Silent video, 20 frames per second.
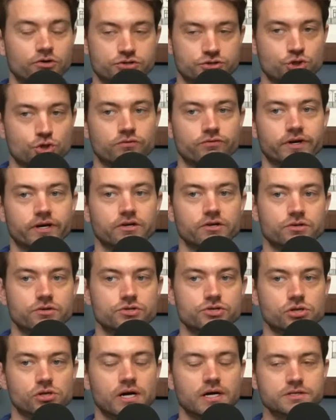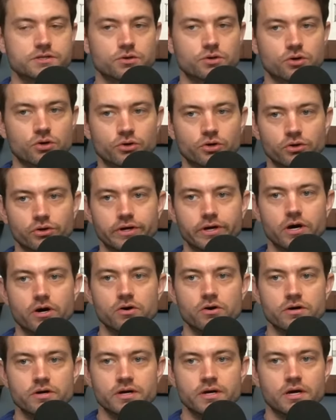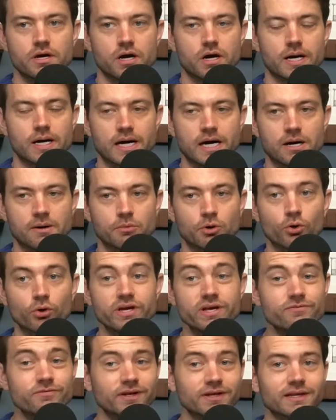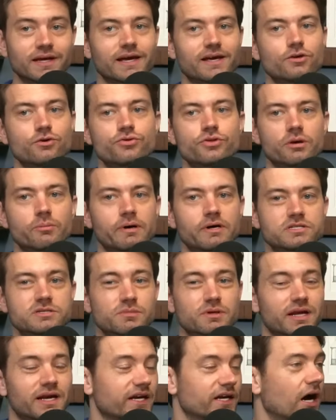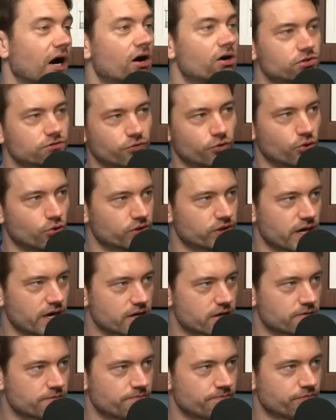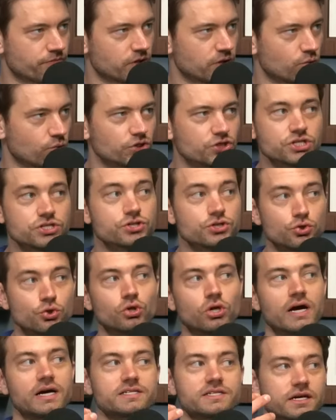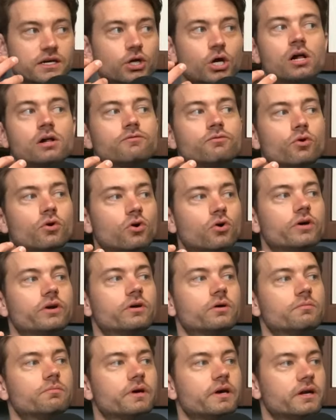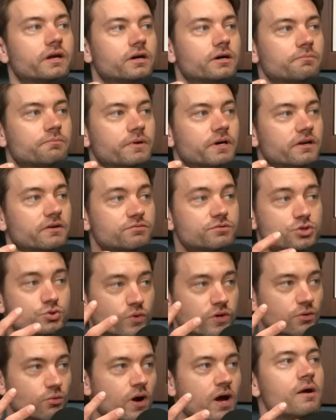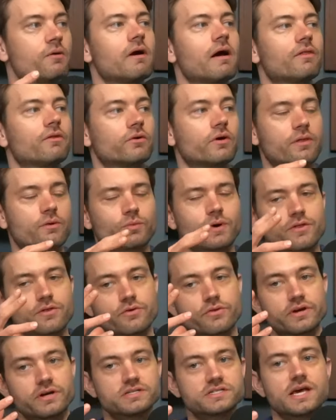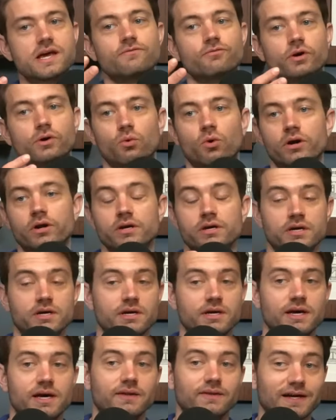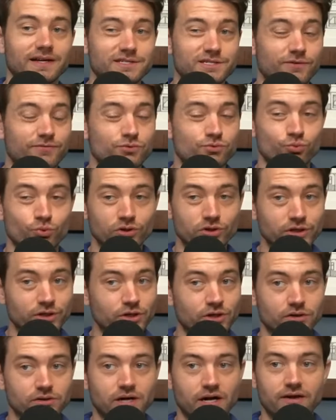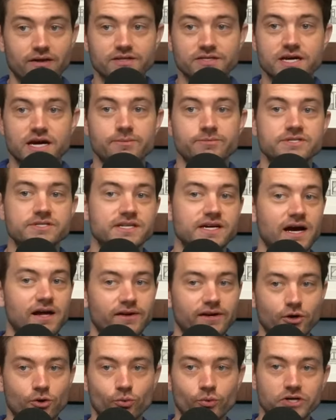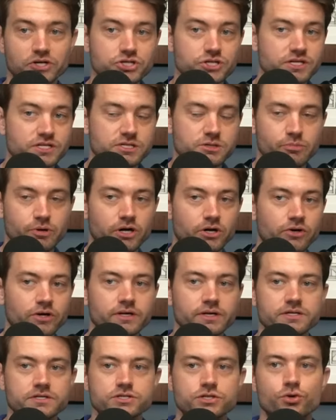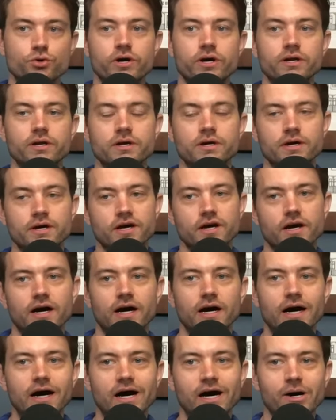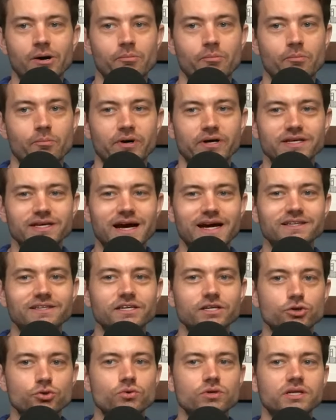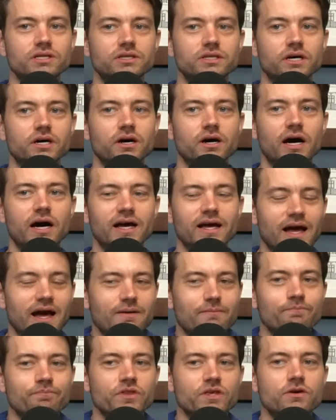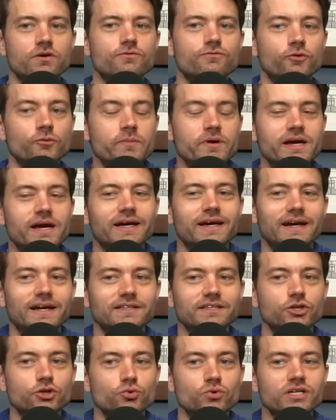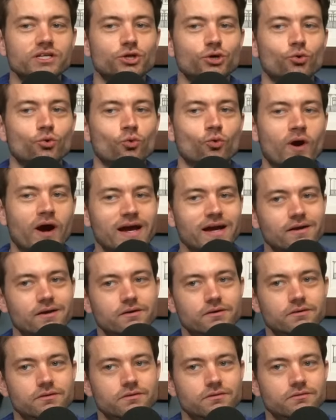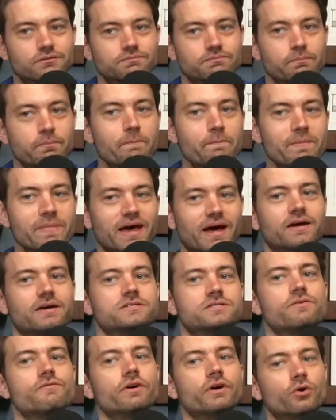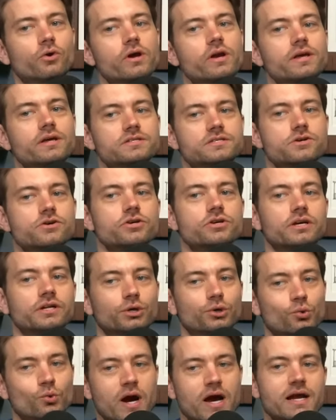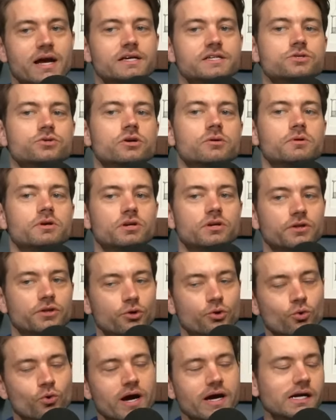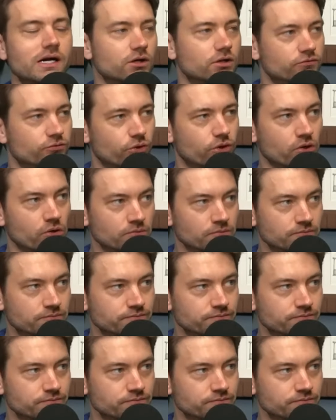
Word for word: are serving gelato con olio, or even like you think about something like an olive oil cake, which is utilizing an olive oil in a sweet way rather than a savory one. And that stuff's really good. A lot of the times it's got like a richness, a butteriness to it. But yeah, I think you need for me, I kind of think you need the right mix of ingredients here. You need the right ice cream and you need the right olive oil.